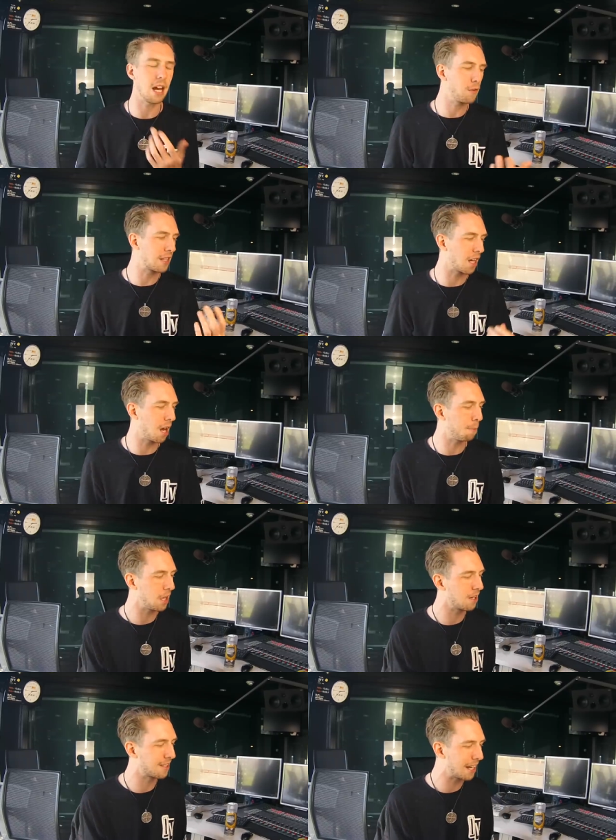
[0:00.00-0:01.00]
Every time
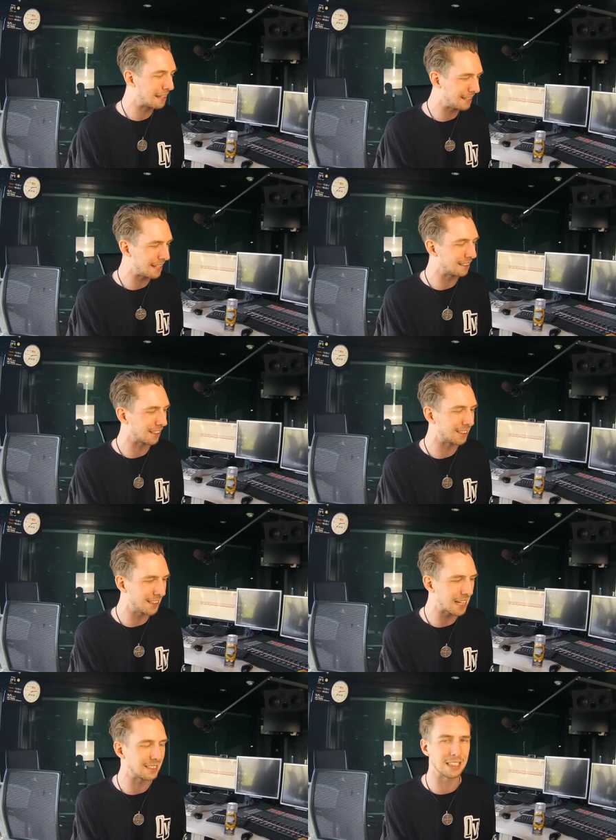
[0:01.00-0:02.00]
Beyonce sings a
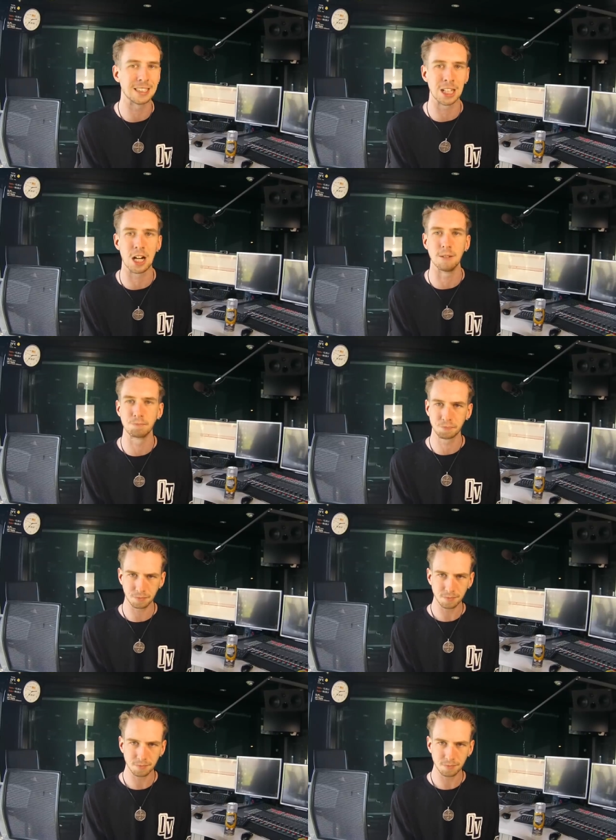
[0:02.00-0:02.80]
sexy song,